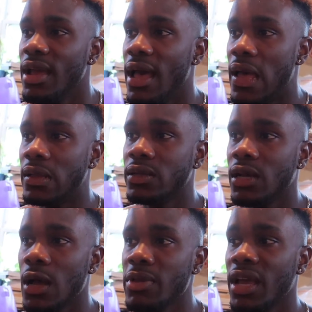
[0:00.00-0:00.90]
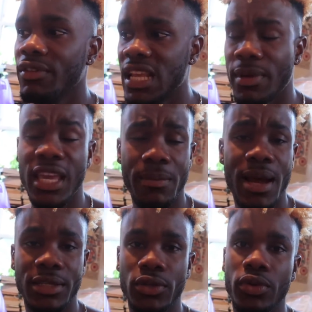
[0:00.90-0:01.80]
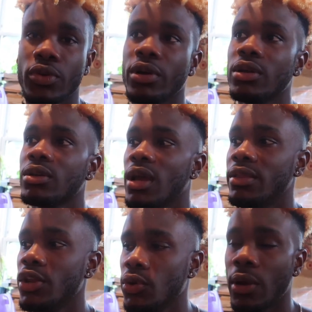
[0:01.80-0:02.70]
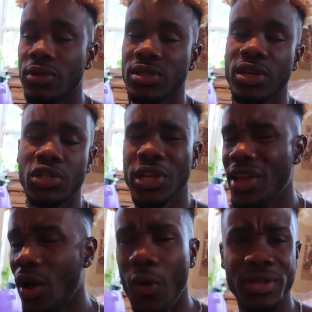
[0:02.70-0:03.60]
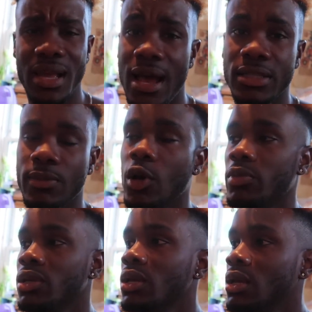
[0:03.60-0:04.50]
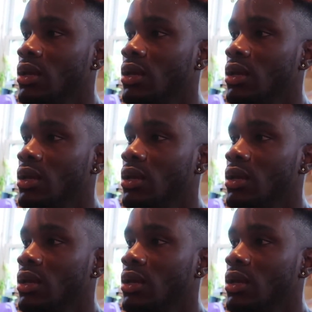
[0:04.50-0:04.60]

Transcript: And yeah, every time I came back to New York and they knew I was there, they always asked about me.